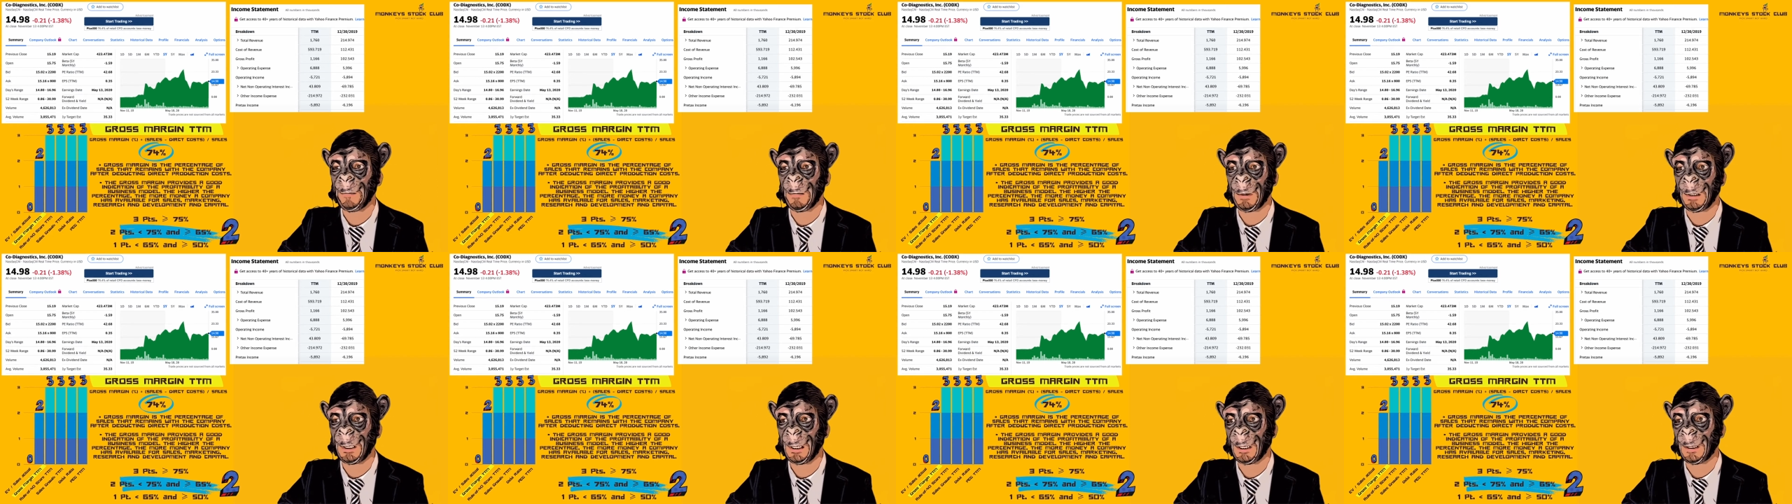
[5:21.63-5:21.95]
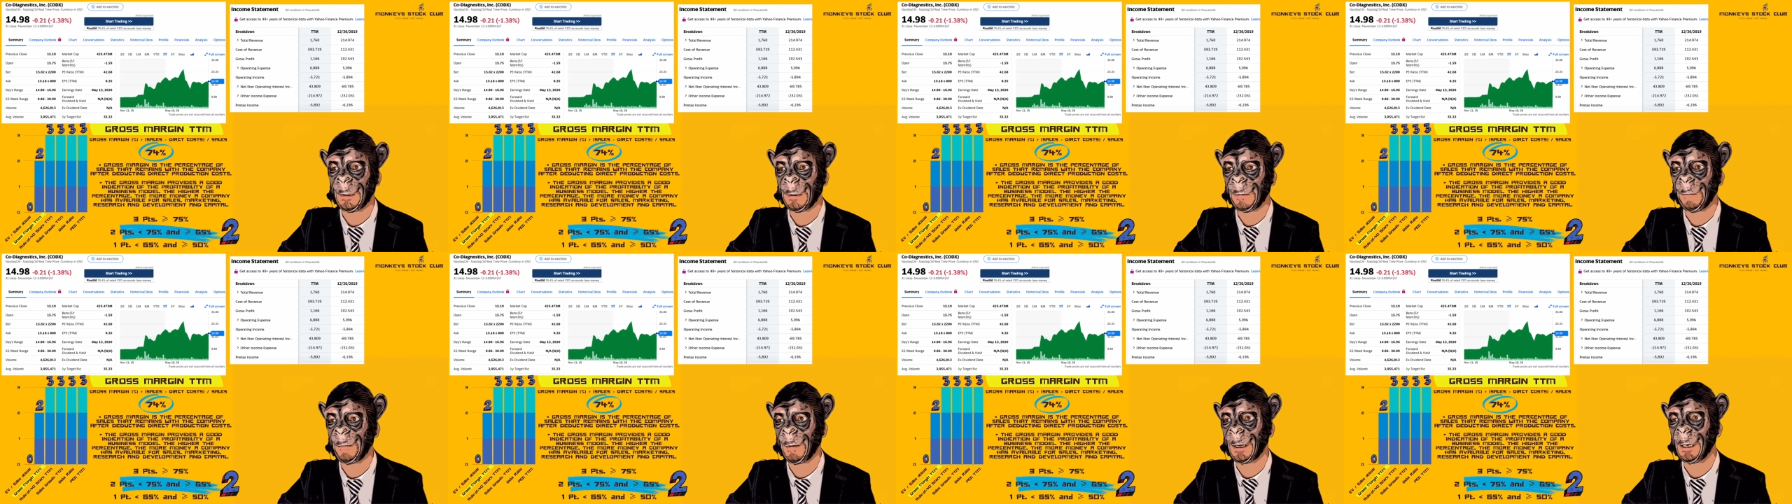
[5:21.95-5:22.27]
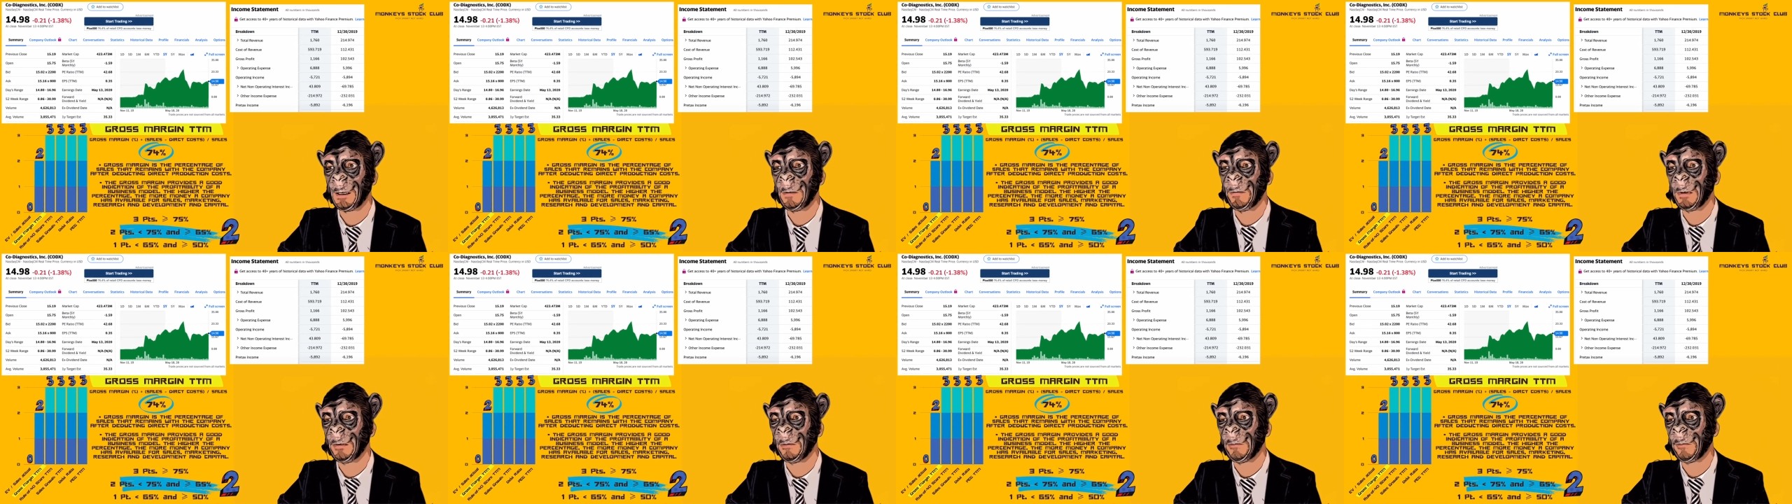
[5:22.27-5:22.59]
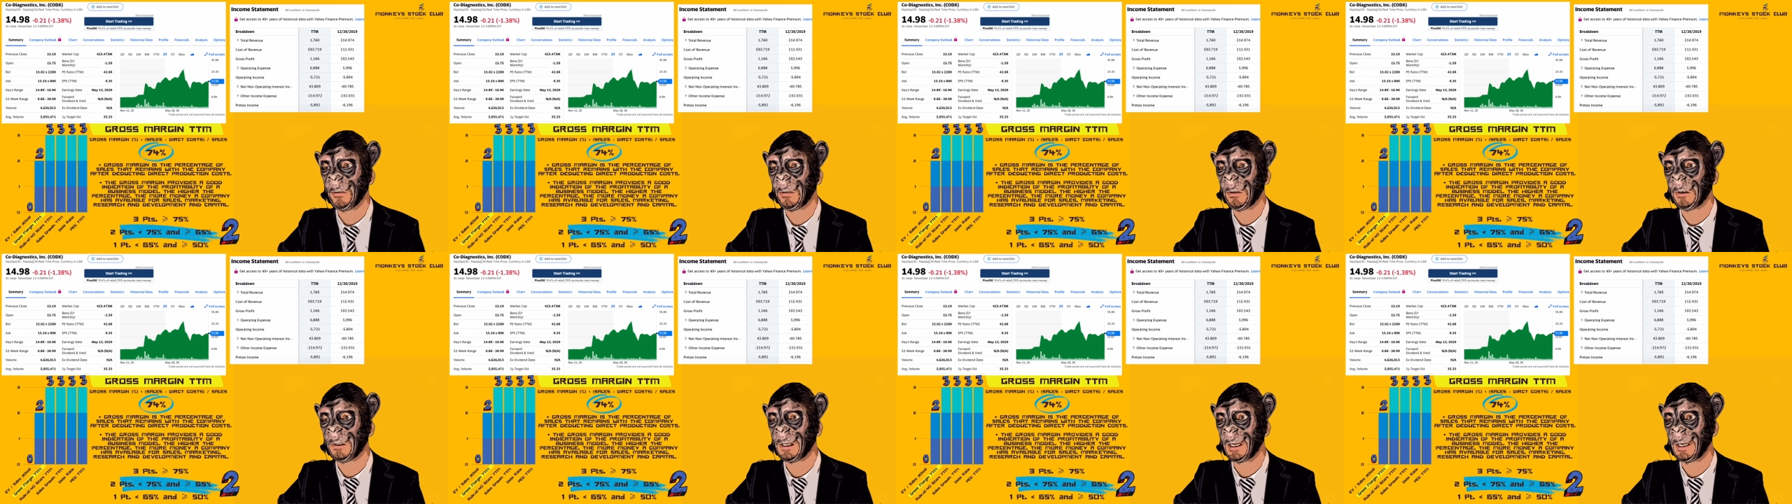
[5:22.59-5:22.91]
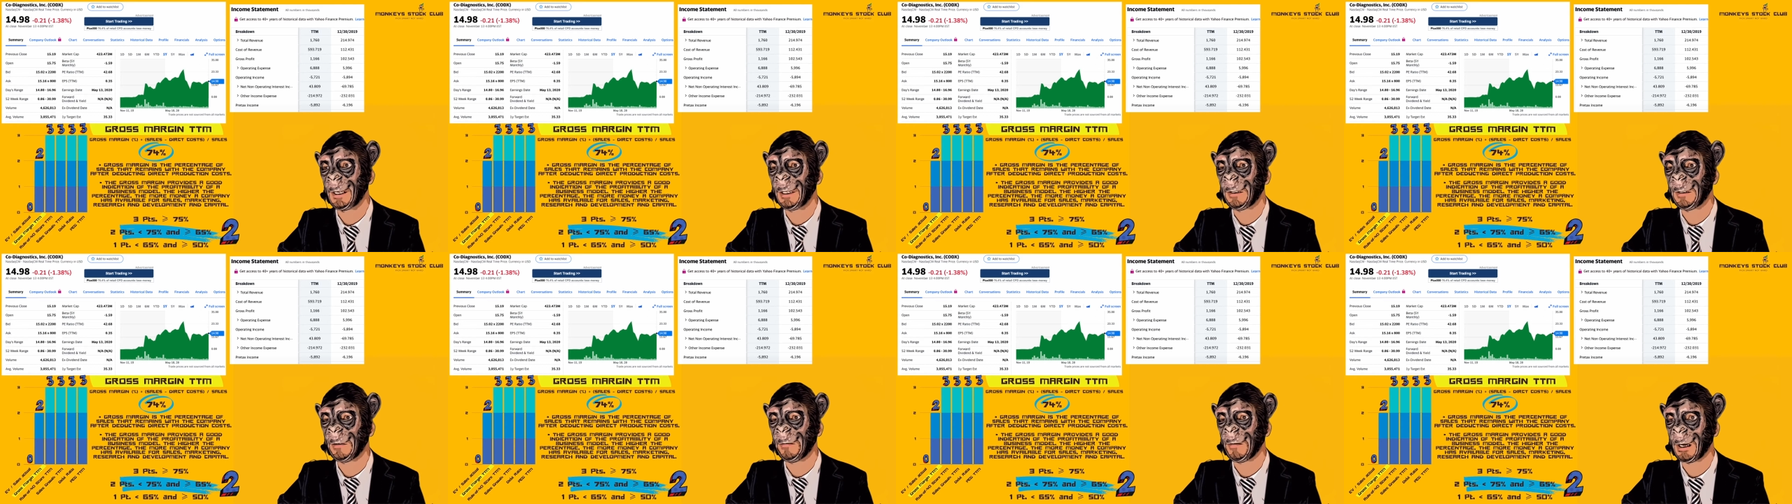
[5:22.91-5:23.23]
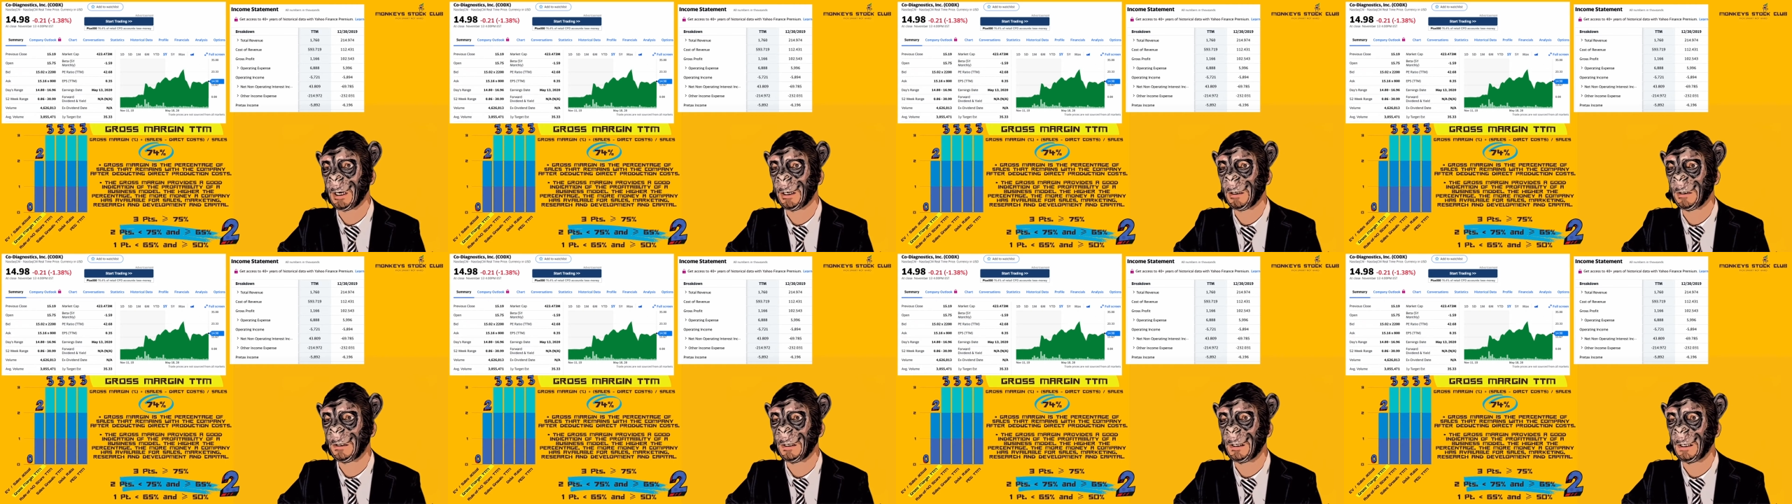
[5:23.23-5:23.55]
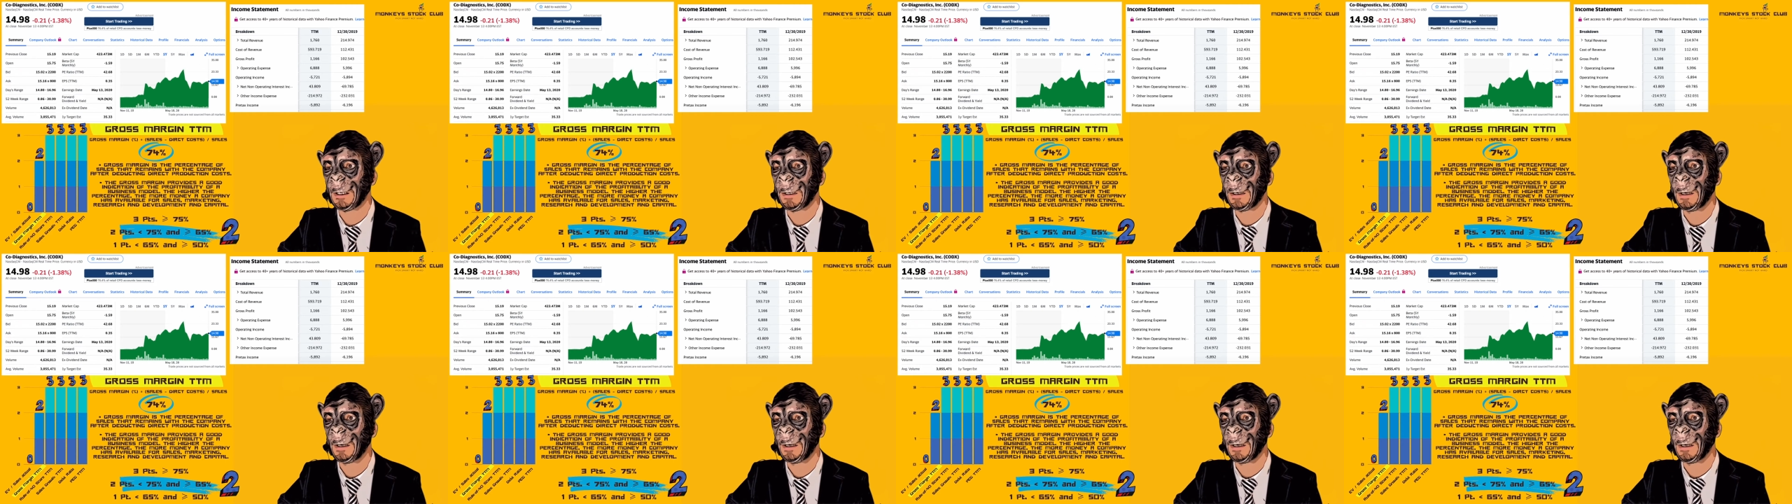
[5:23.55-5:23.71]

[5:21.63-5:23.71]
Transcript: has available for sales and marketing,